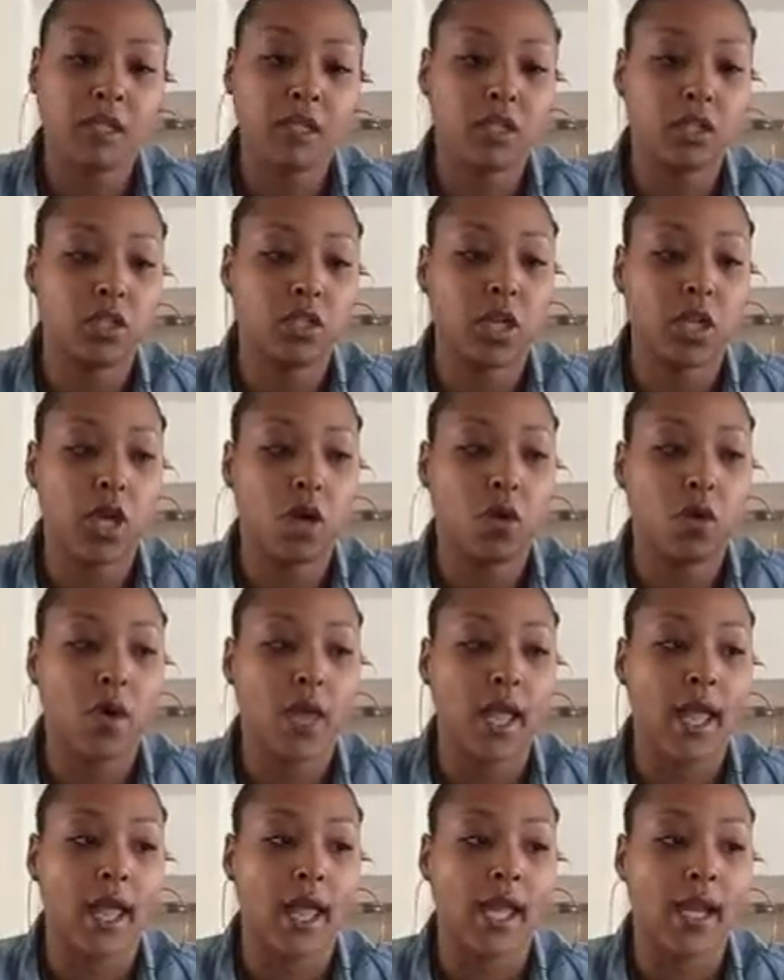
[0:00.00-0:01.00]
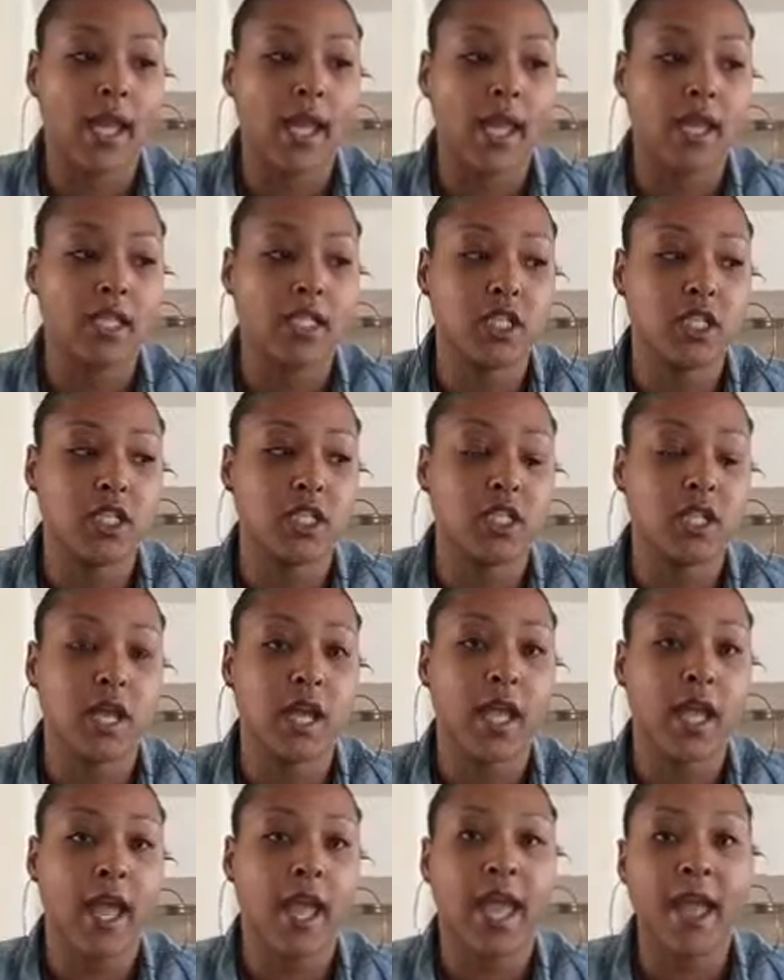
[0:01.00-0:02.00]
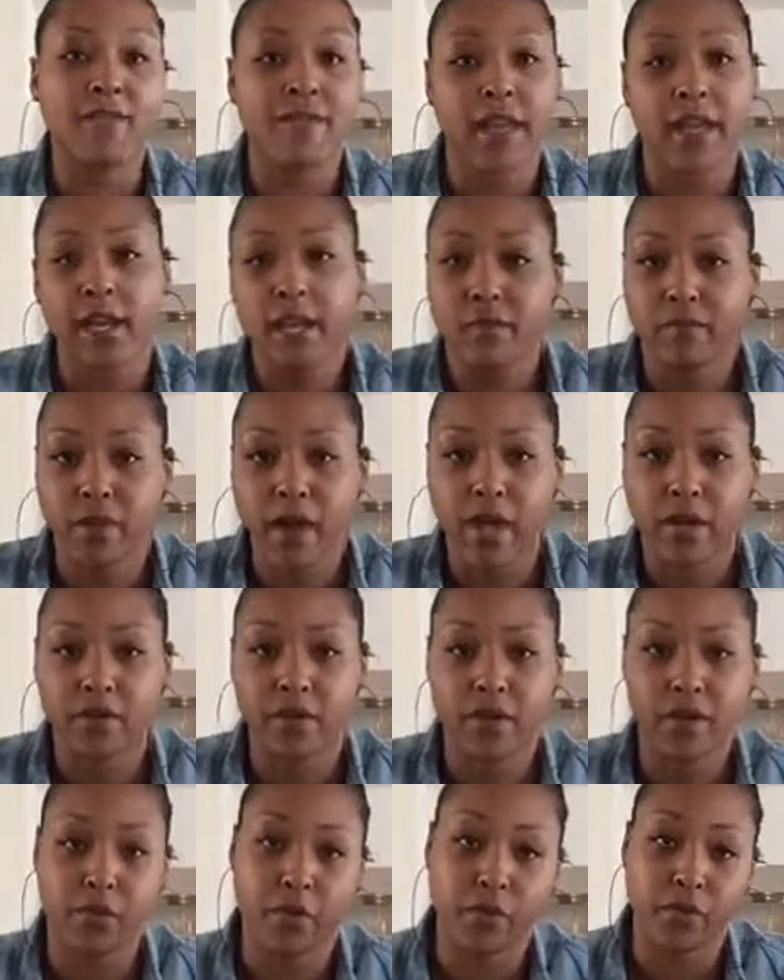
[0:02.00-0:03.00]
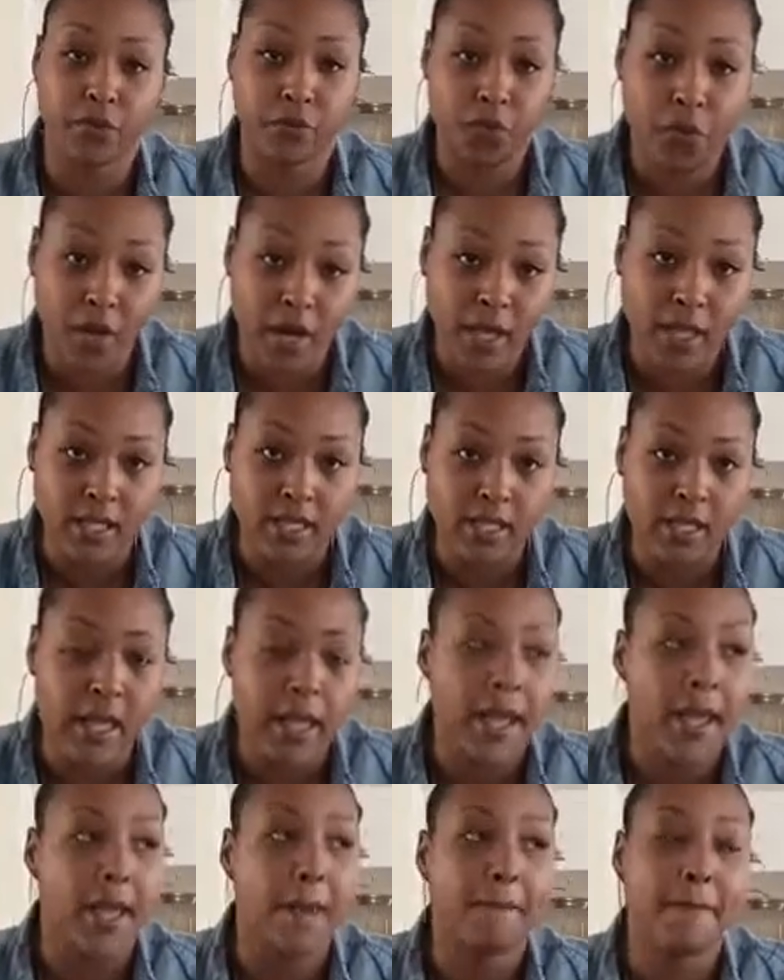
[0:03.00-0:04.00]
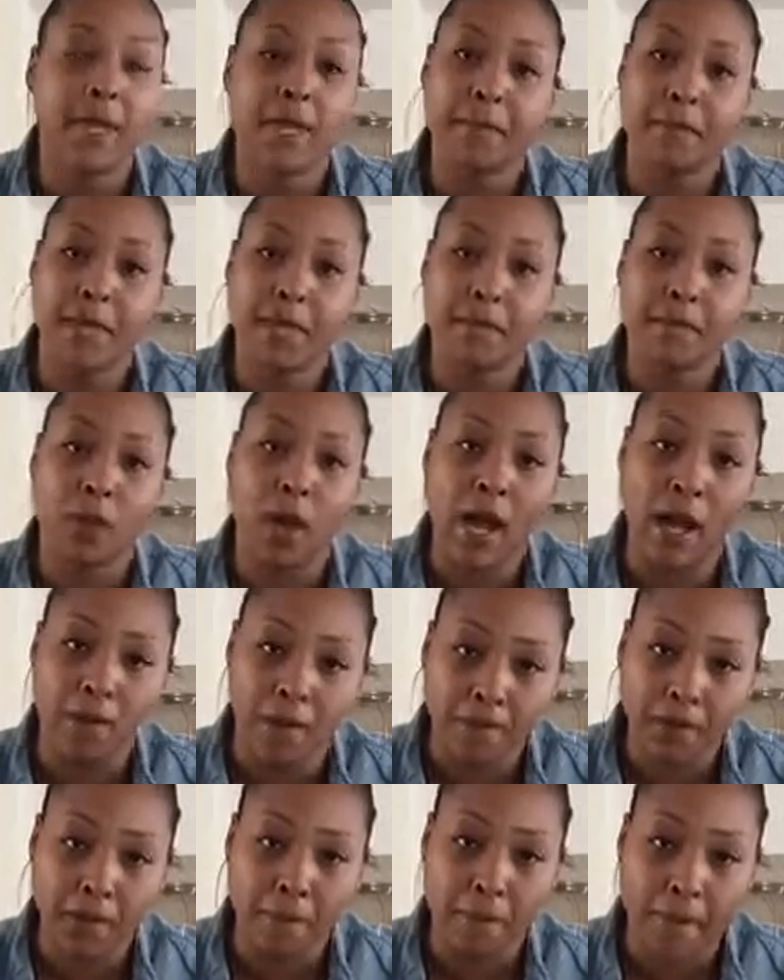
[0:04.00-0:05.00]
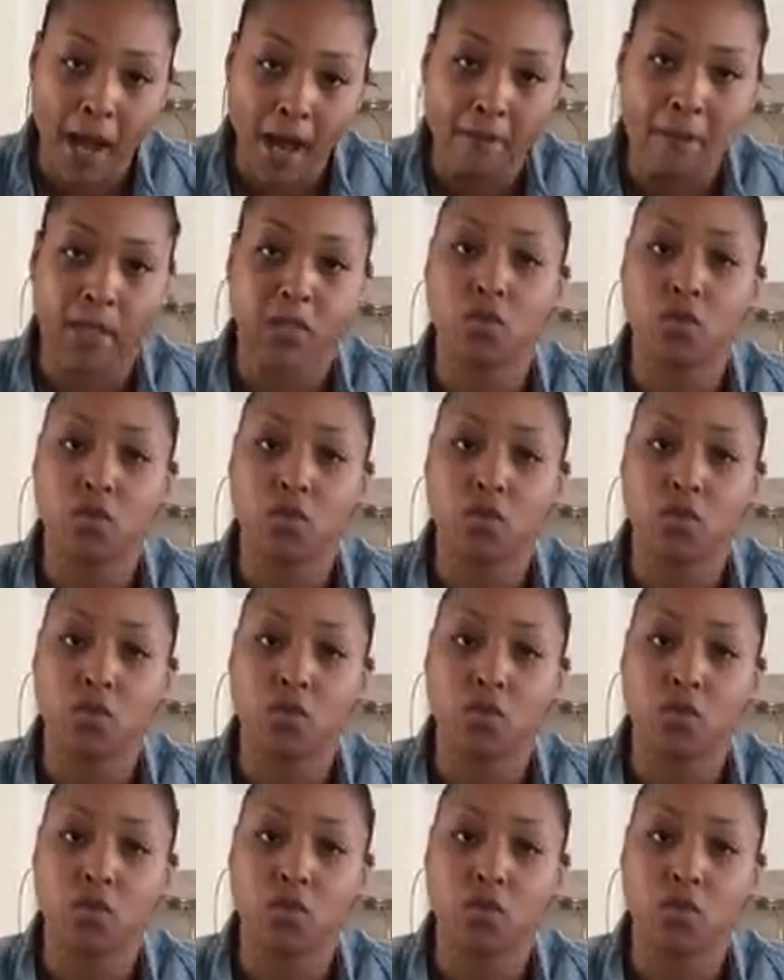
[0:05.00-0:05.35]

you know, and just have that camaraderie with friends and meet people out in the public.